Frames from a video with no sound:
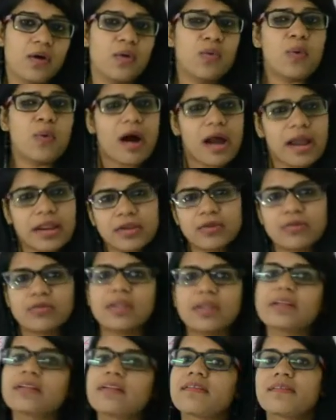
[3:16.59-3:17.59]
Why do you
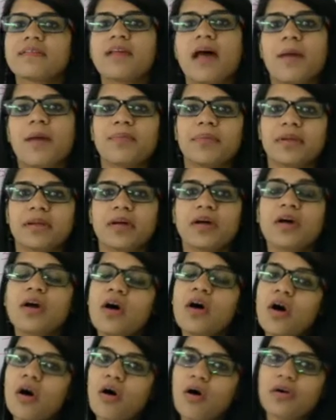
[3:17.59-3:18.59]
think this is happening?
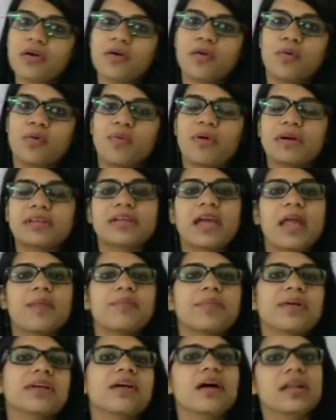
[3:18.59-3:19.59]
Or what can
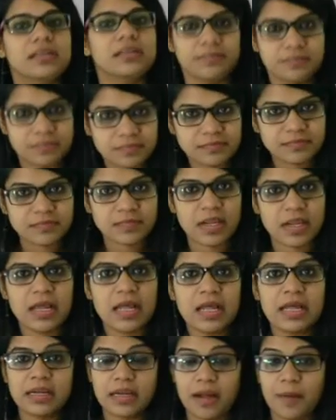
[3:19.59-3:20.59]
be done?
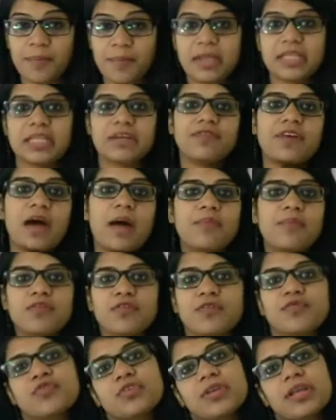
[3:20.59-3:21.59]
Compare the families
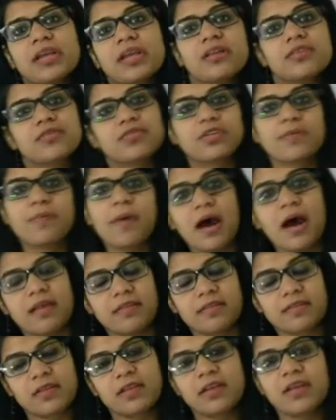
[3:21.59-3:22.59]
of today to the
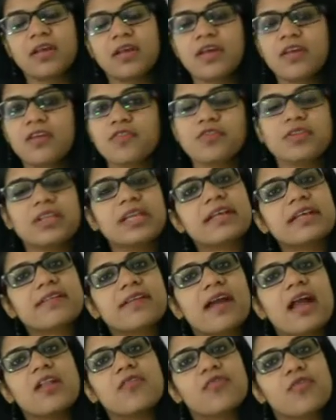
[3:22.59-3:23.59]
past. So these
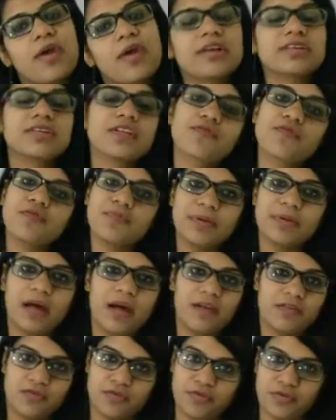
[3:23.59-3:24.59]
kind of questions would be
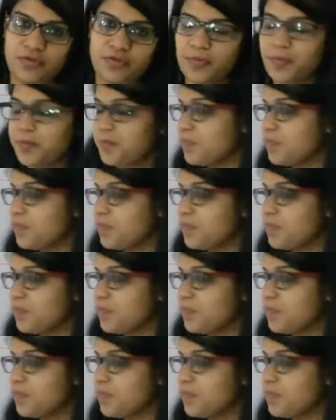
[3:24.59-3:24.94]
asked to you.